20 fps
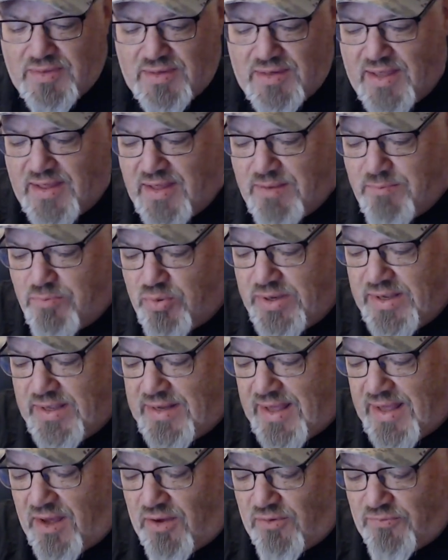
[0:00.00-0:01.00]
They bring
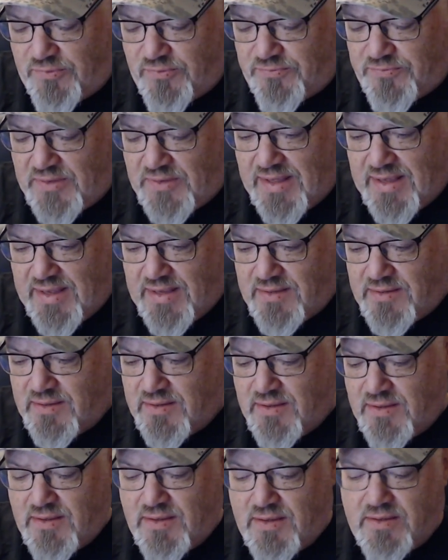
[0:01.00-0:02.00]
in Alpha Flight.
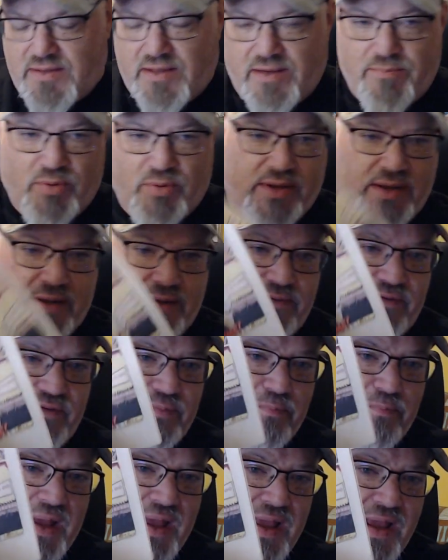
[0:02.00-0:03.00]
They bring in
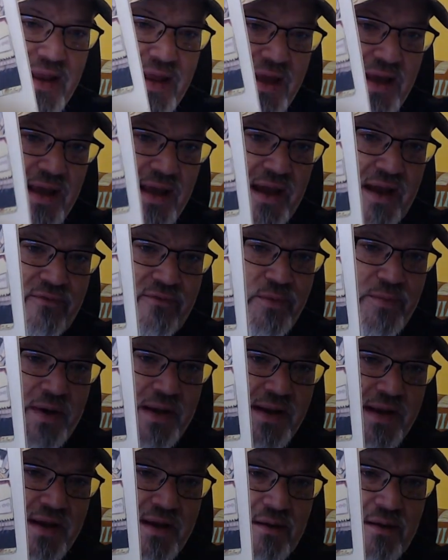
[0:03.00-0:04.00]
Spidey.
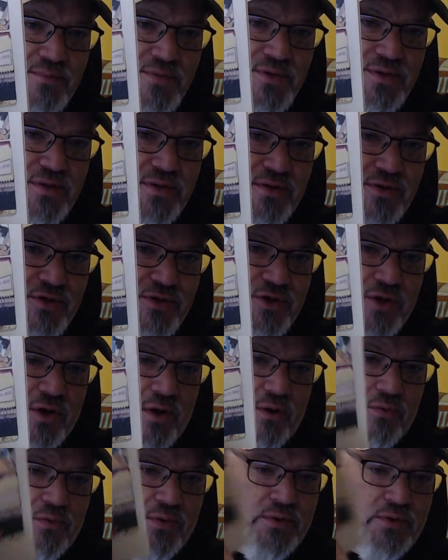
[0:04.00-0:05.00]
Everybody comes to the
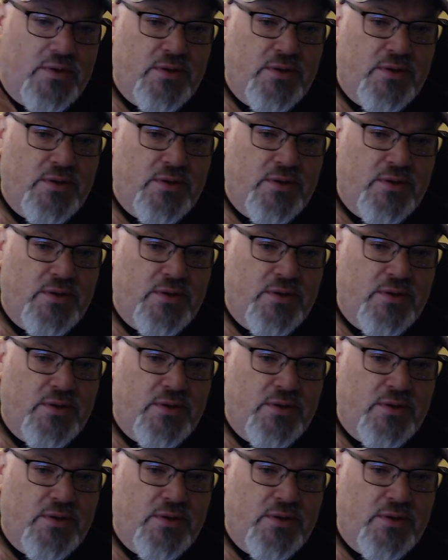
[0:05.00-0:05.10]
show.